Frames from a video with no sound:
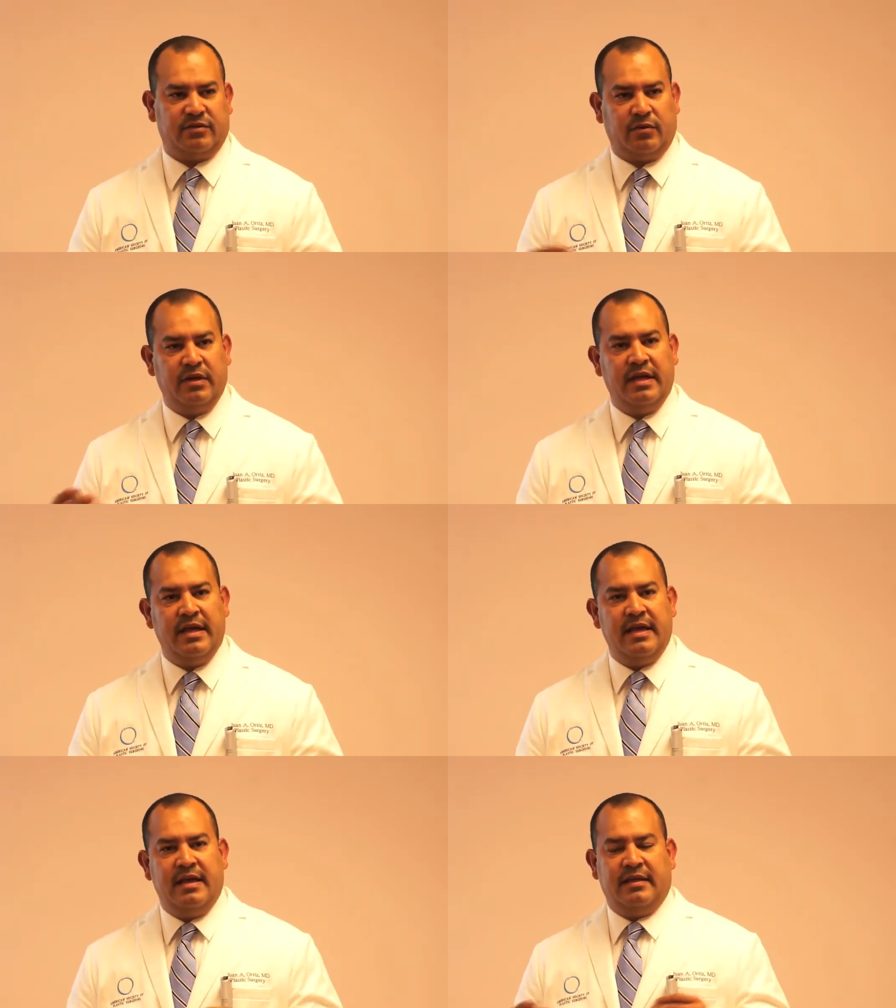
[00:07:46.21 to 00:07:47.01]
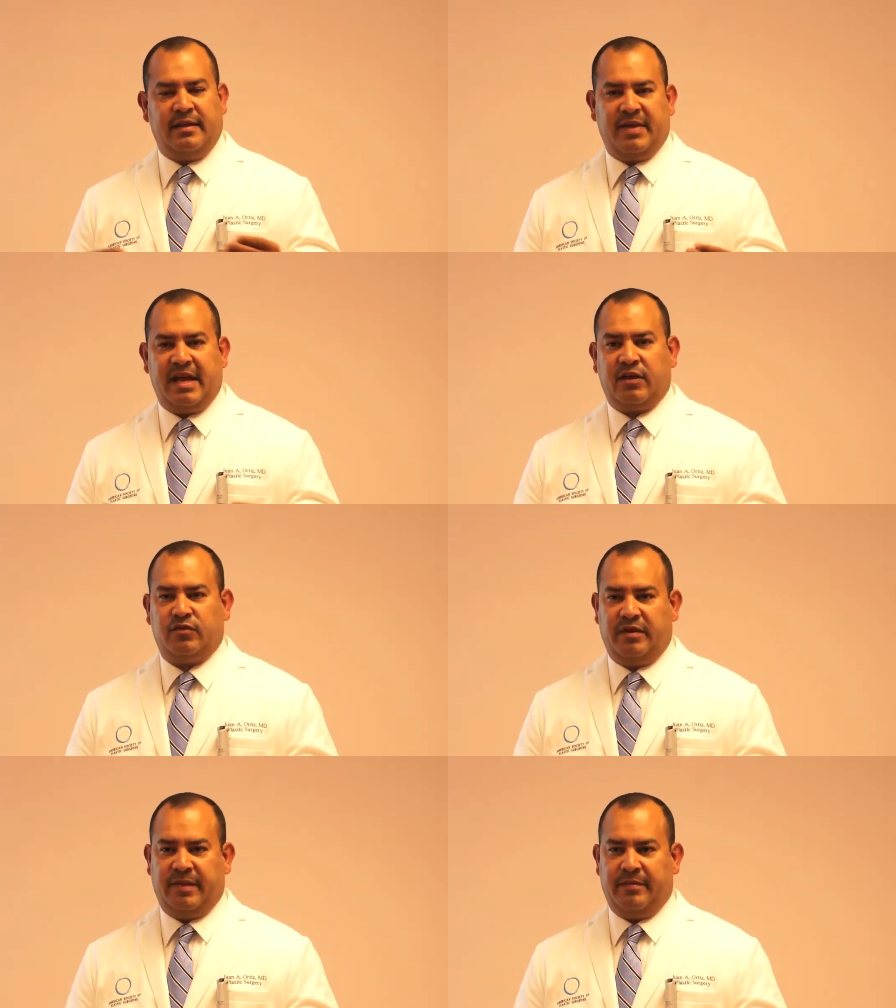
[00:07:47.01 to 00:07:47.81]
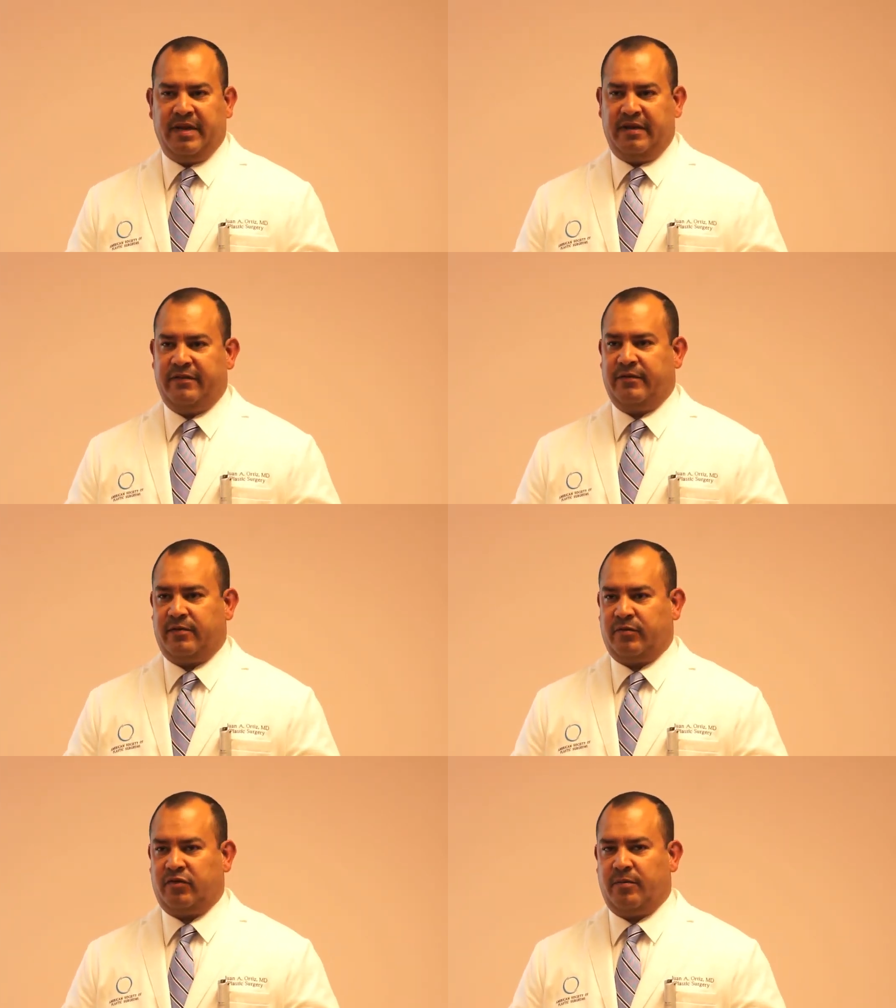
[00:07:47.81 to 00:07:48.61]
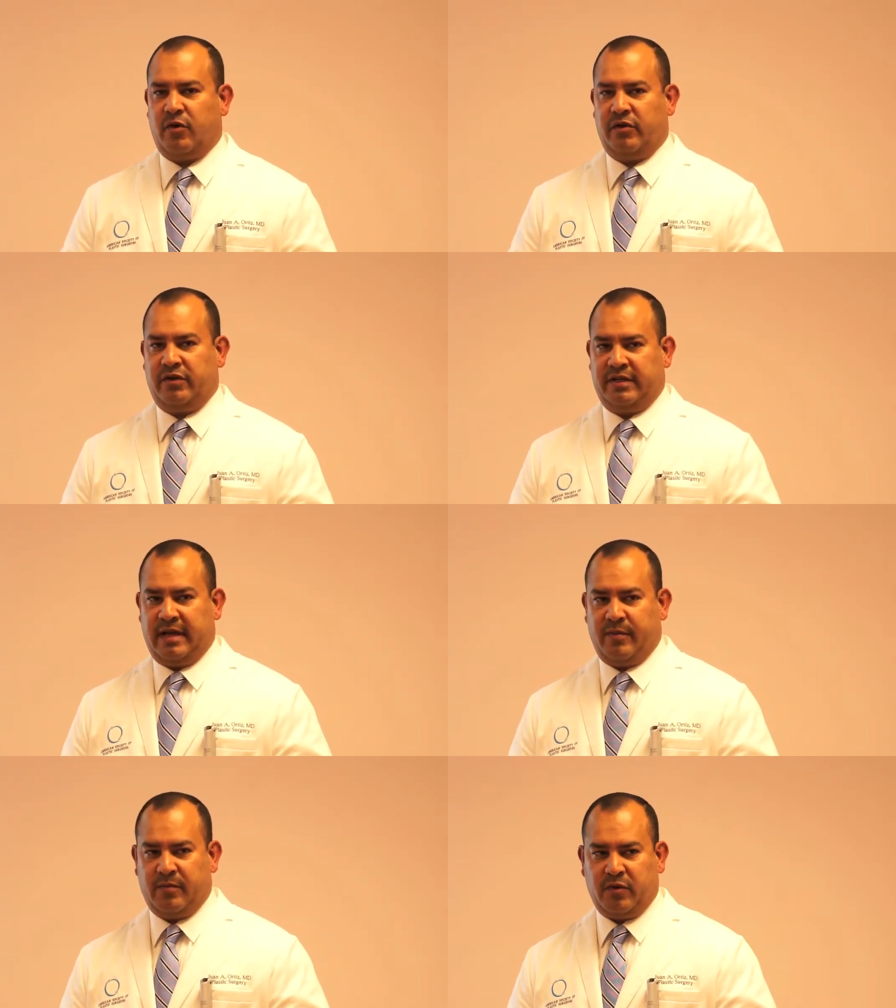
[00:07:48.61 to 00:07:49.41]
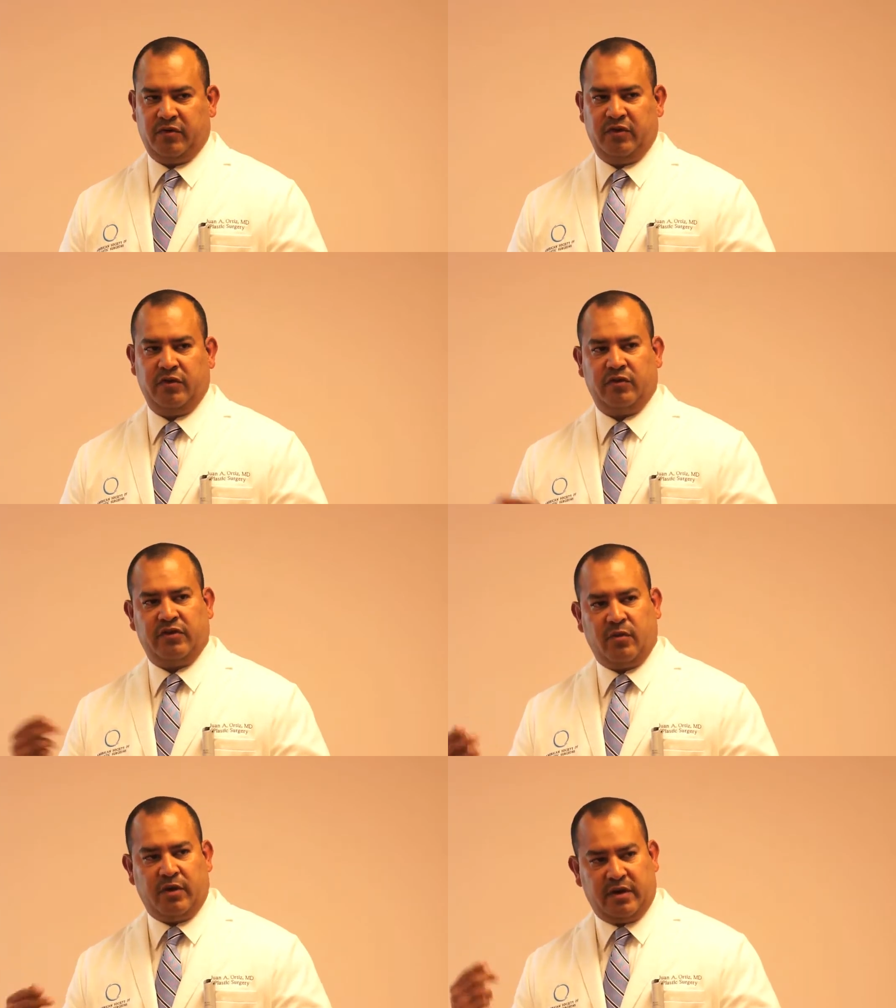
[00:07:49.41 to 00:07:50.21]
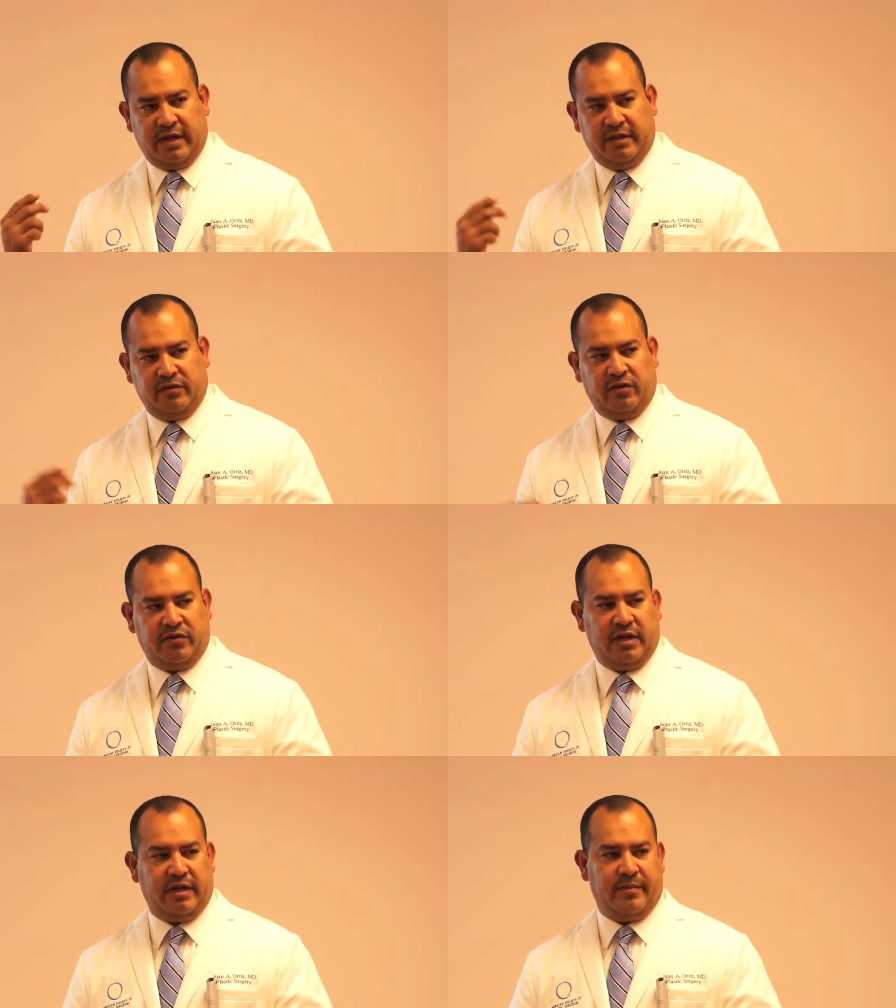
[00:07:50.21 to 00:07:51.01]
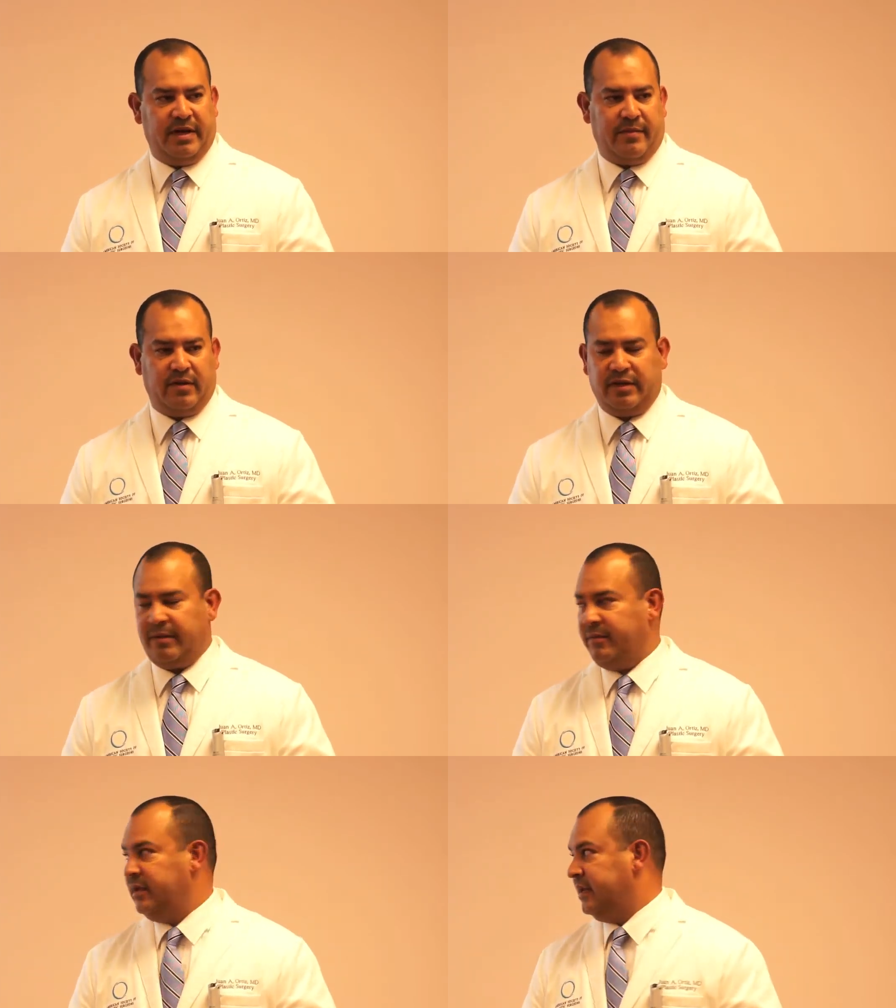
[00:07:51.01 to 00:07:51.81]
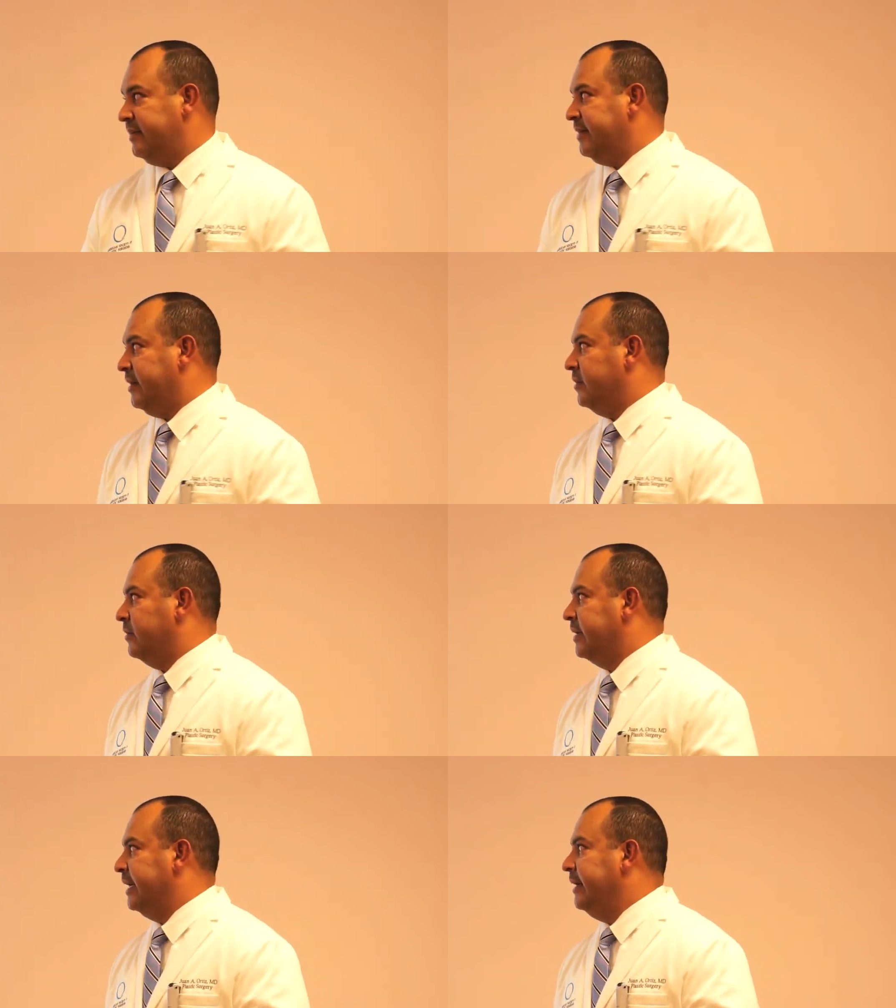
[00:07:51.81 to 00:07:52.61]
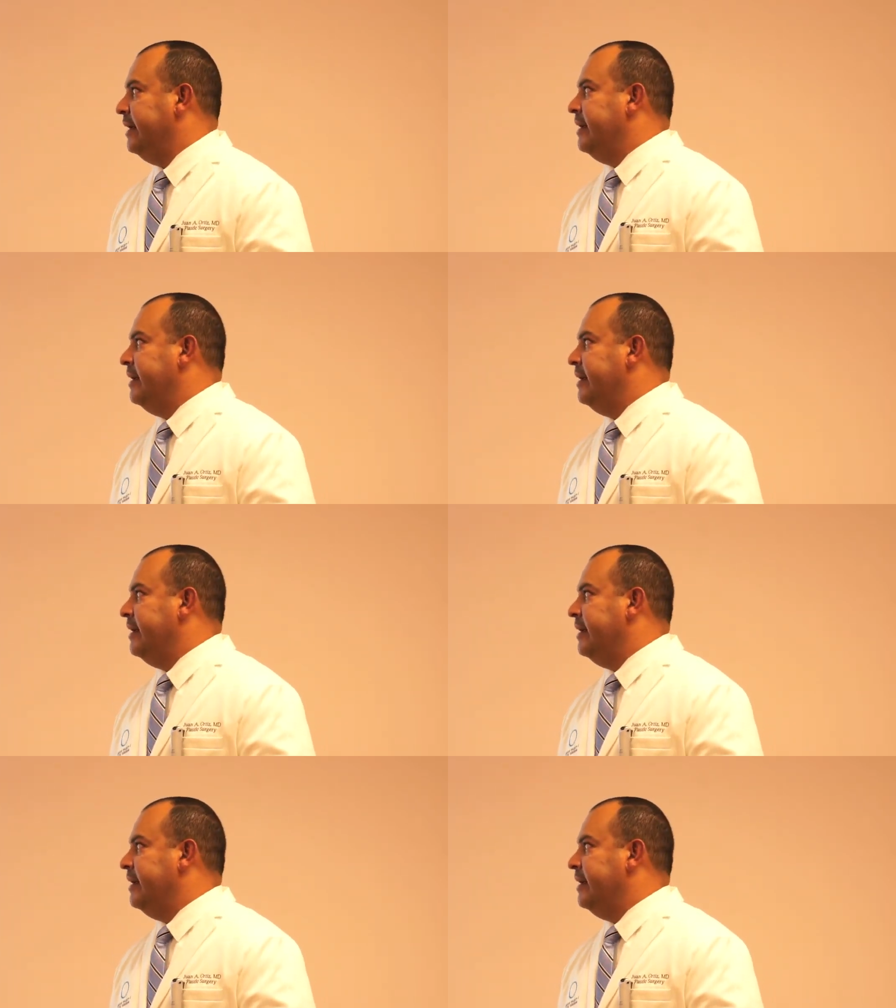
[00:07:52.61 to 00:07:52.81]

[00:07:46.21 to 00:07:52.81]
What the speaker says: So they may benefit from some other type of procedures, and we're going to discuss a little bit about them in a second, okay?